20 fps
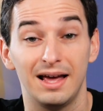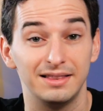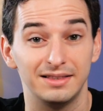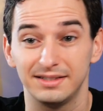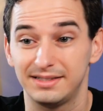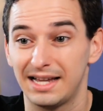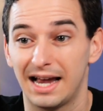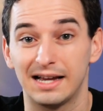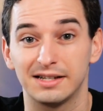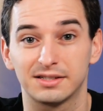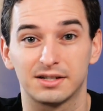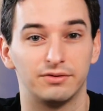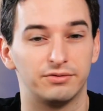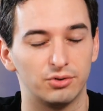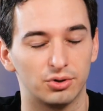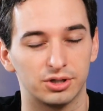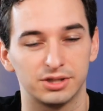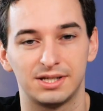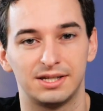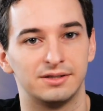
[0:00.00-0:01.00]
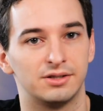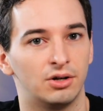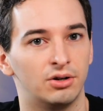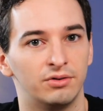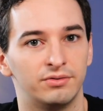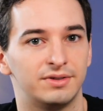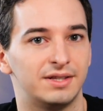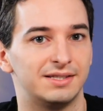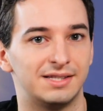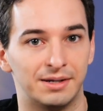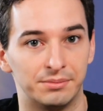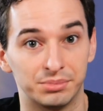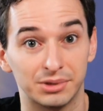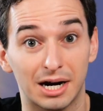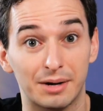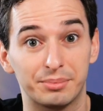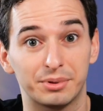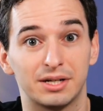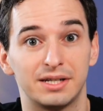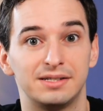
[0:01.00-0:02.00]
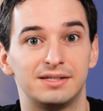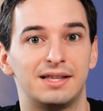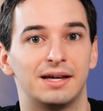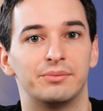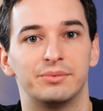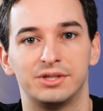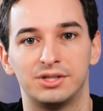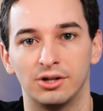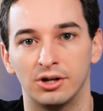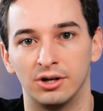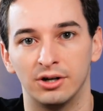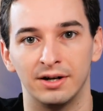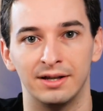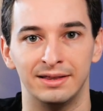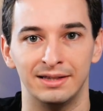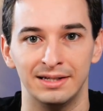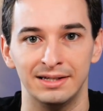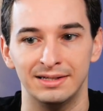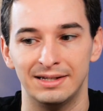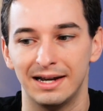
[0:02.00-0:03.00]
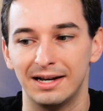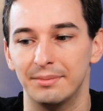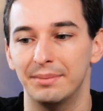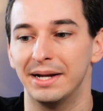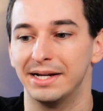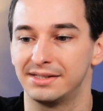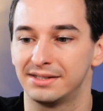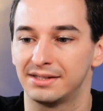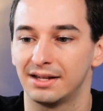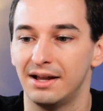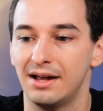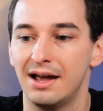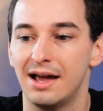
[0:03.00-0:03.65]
And the task, of course, has all of the same properties that we saw in the database.